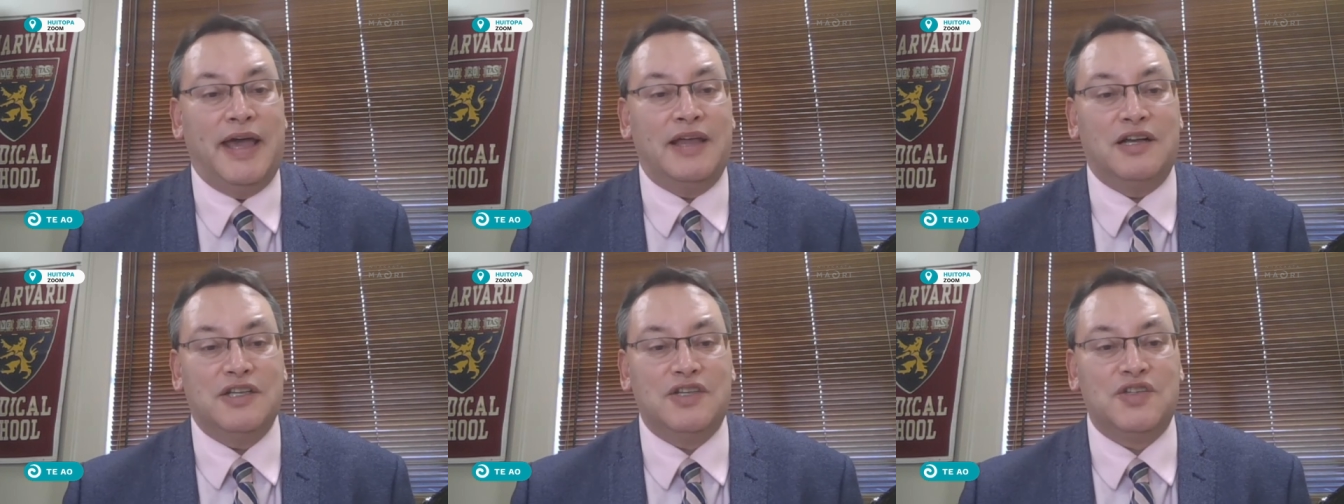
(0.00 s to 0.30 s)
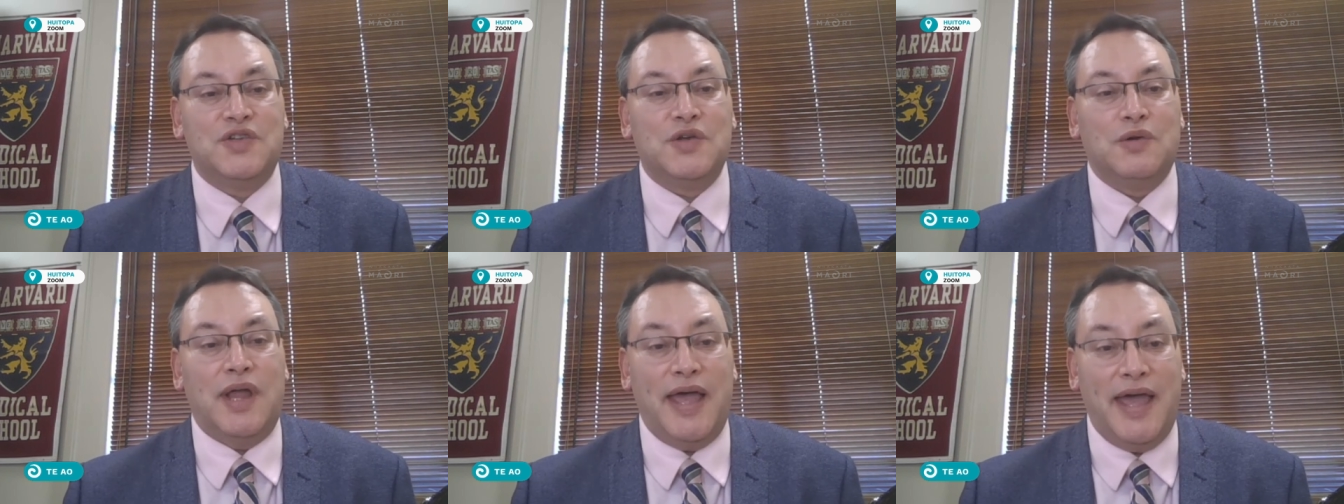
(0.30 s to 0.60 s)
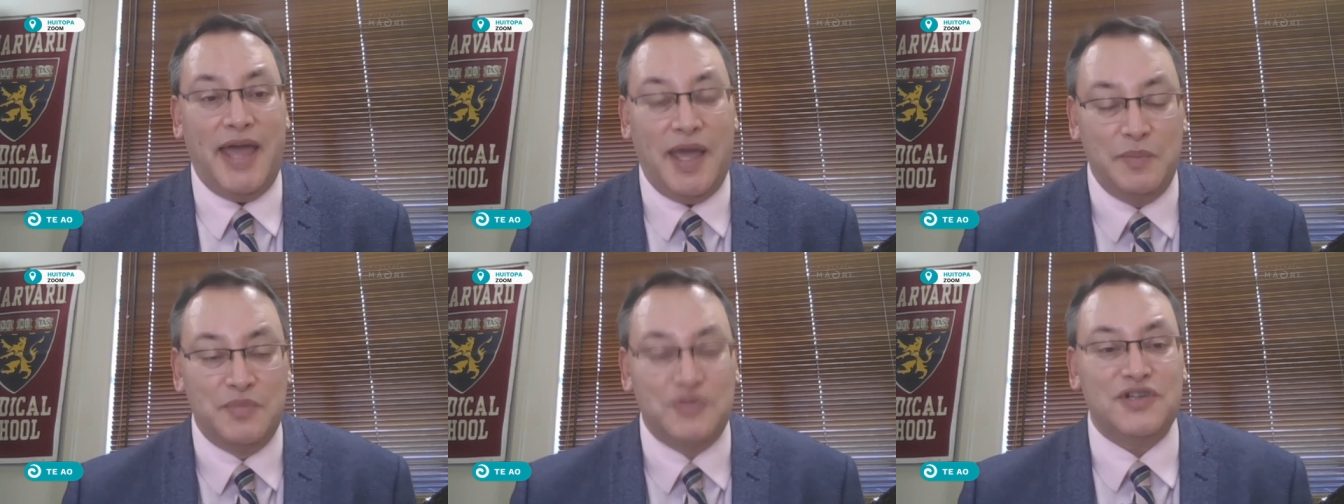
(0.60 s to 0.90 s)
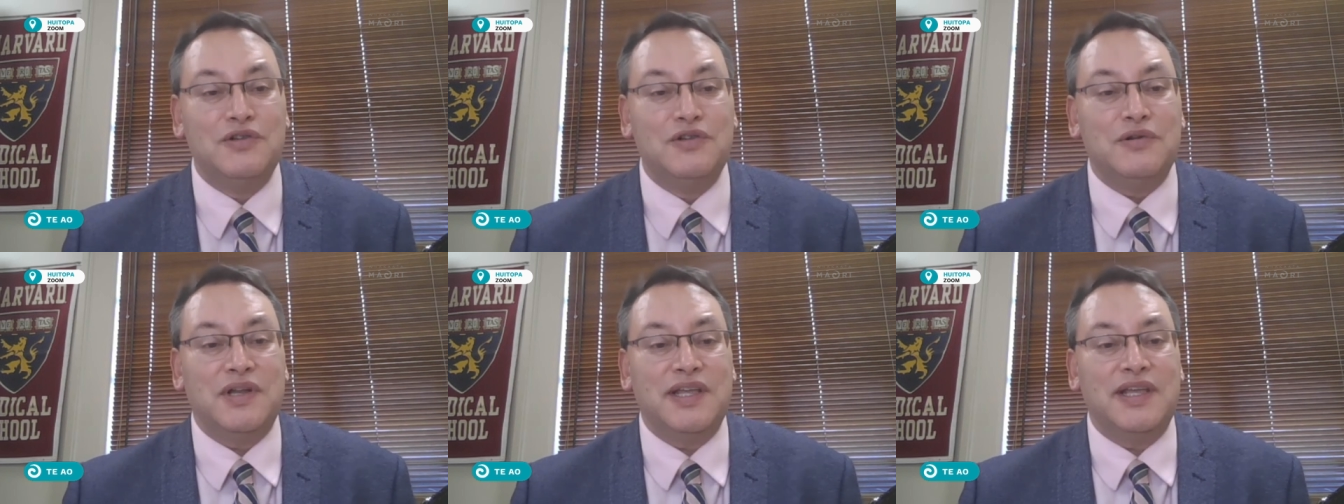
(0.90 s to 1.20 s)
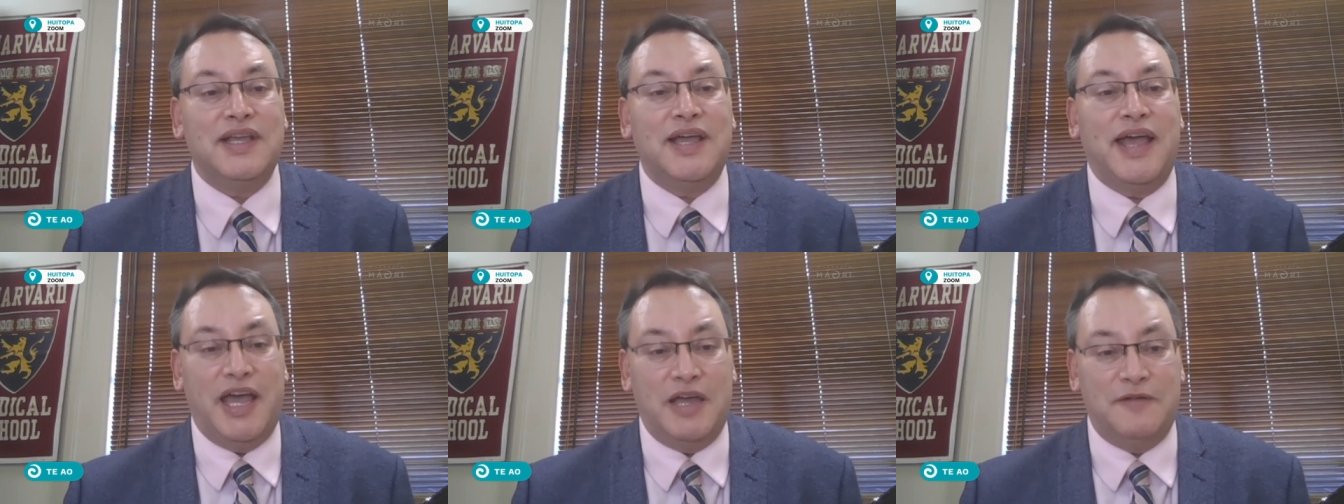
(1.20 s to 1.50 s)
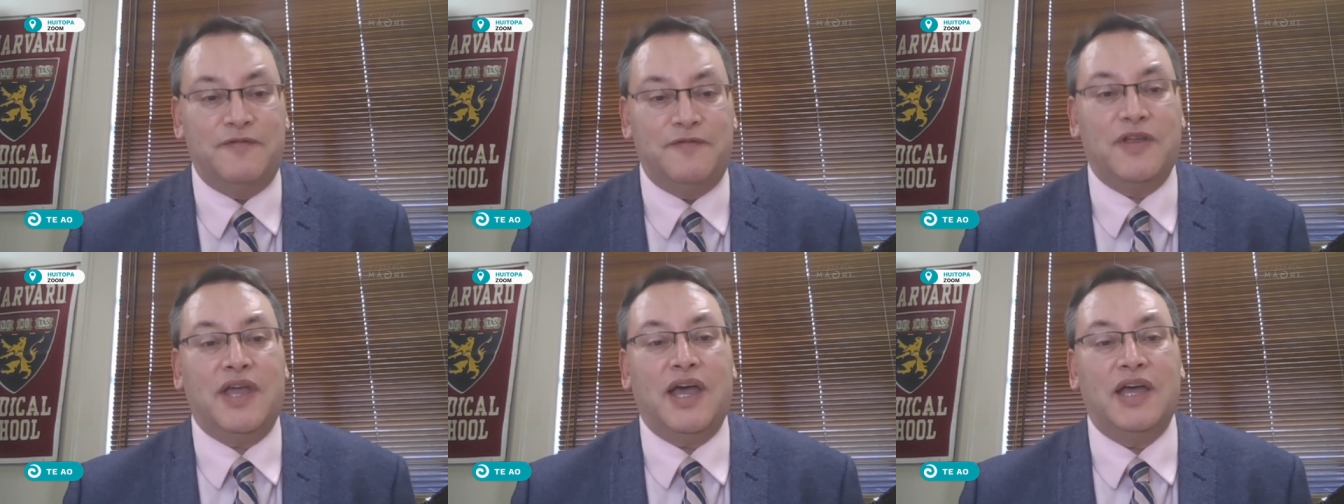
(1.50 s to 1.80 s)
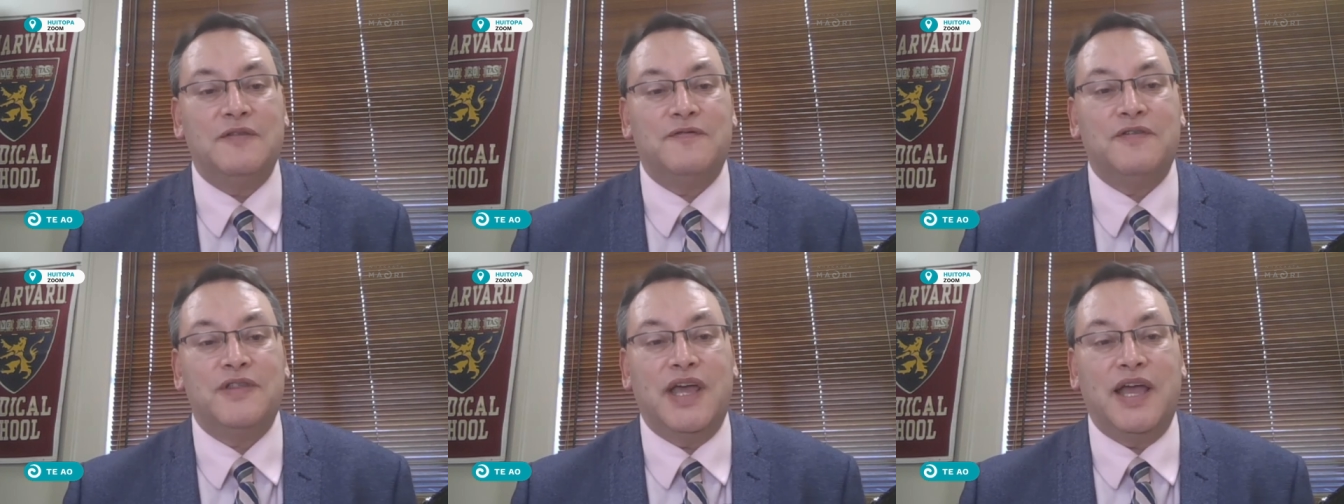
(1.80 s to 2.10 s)
and I still absolutely
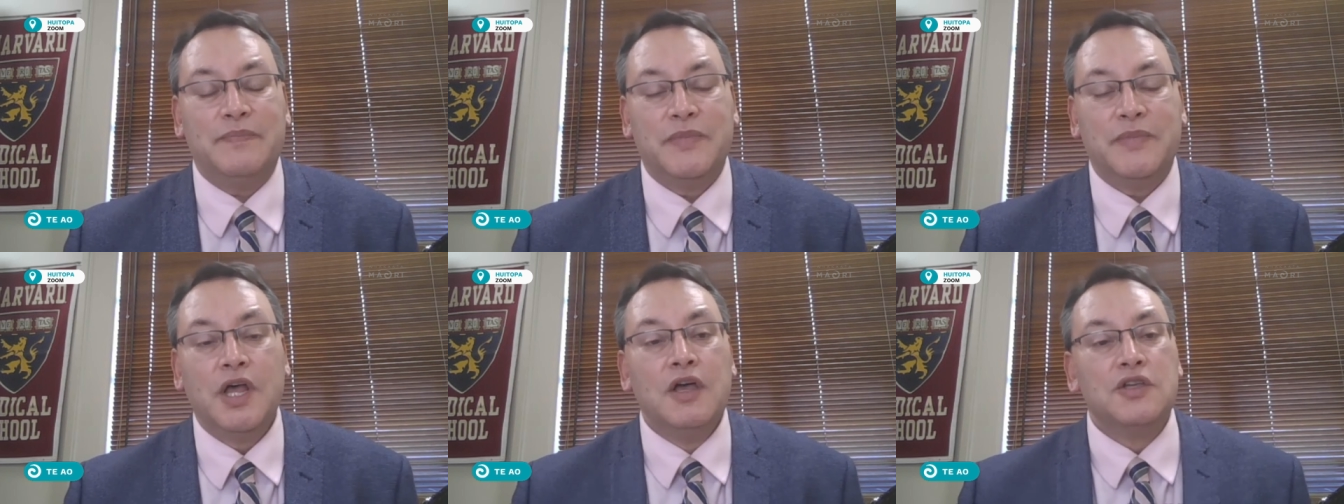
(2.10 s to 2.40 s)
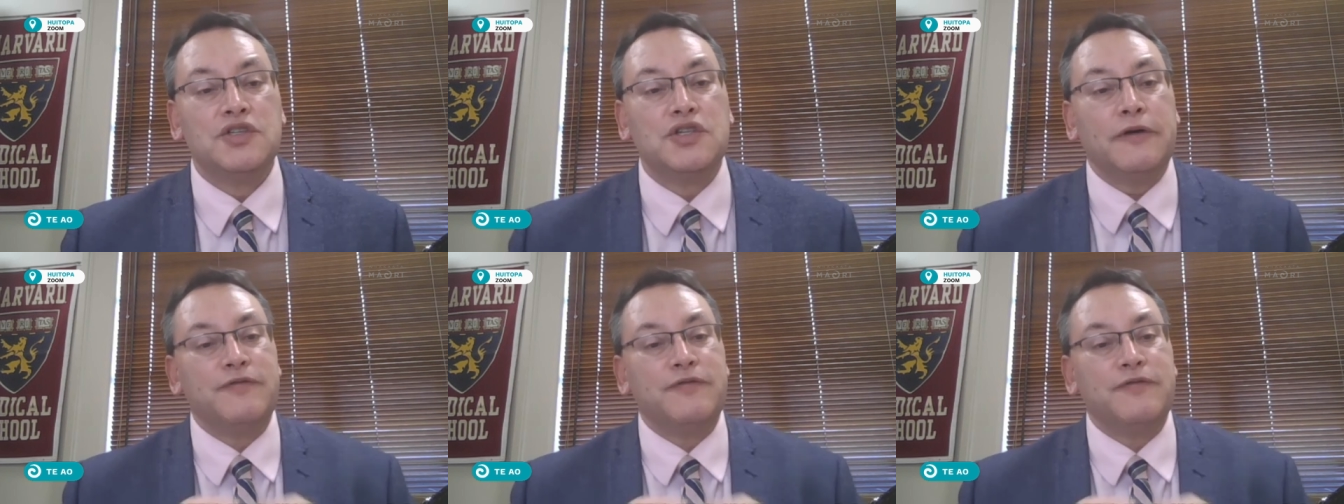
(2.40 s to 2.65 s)
advocate for that.